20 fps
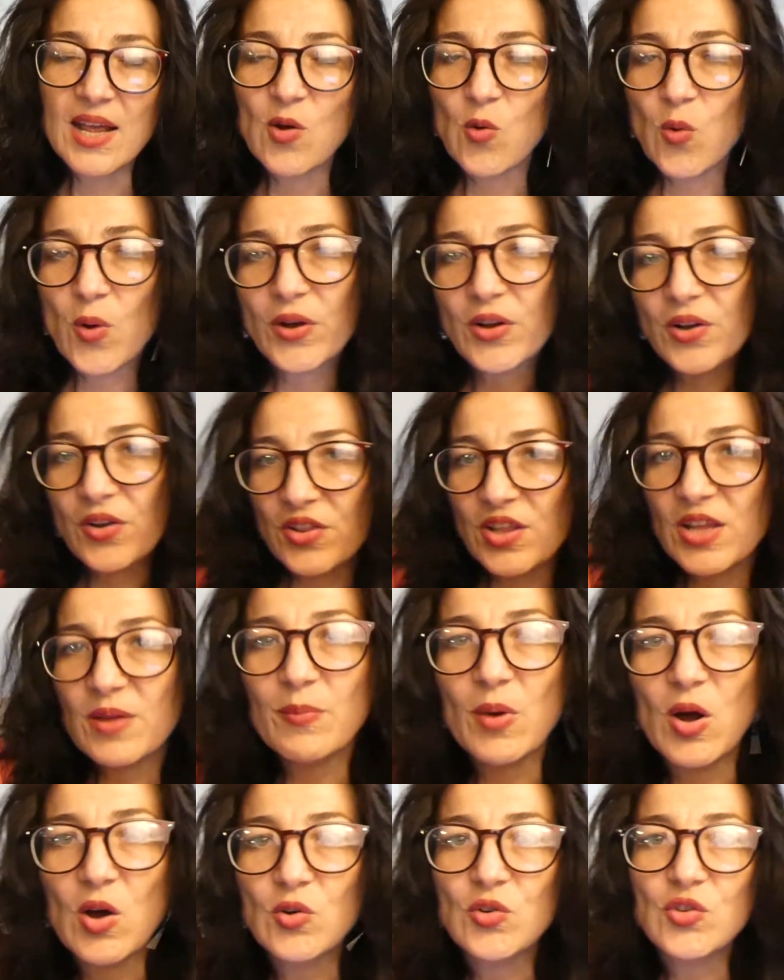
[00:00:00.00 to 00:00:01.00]
are the
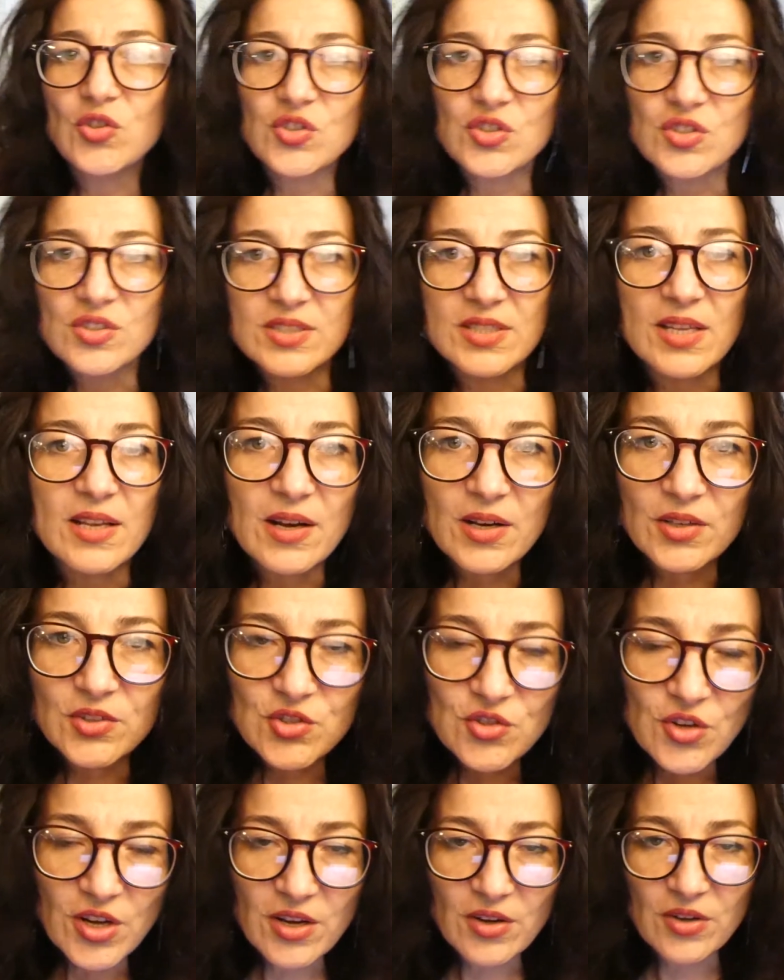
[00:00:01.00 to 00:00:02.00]
emotions that are
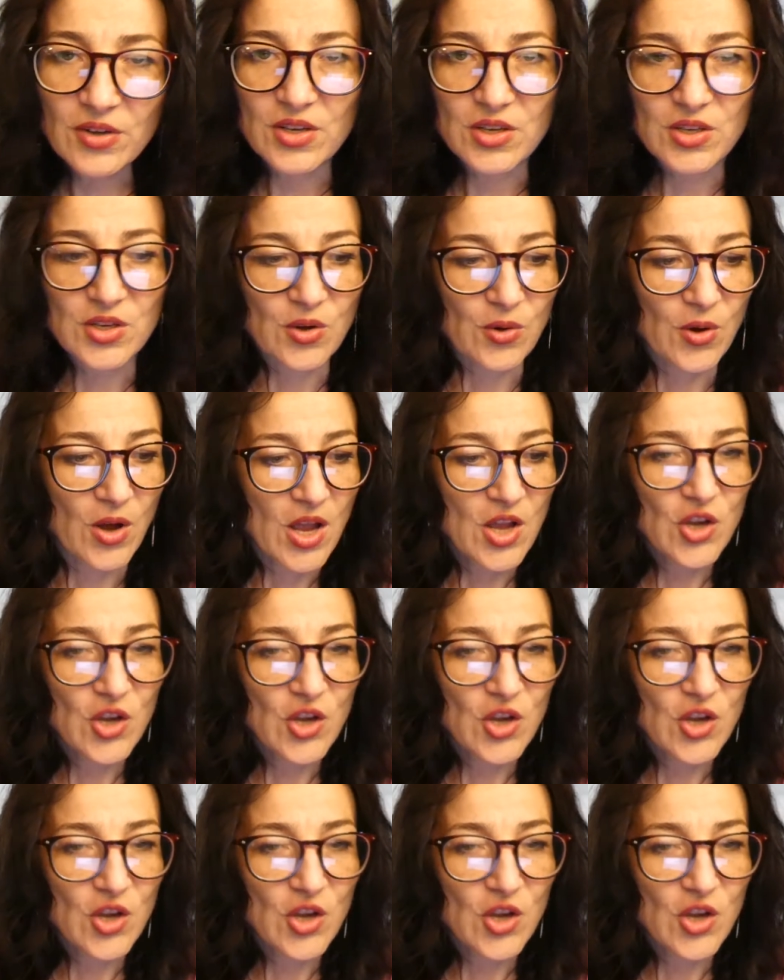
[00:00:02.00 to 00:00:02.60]
triggering you?